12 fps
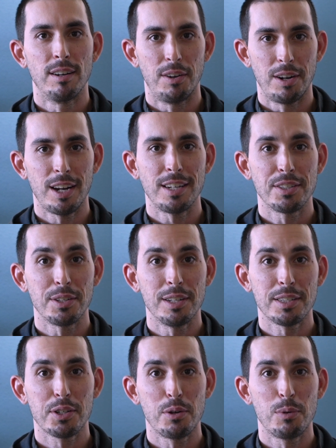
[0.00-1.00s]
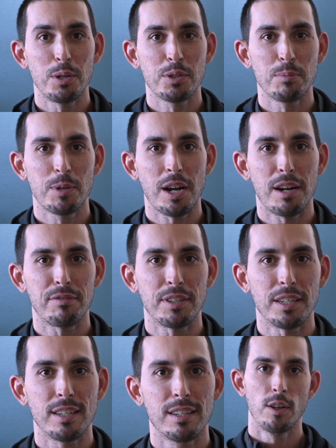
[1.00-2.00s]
Alright, so let's go roast some coffee.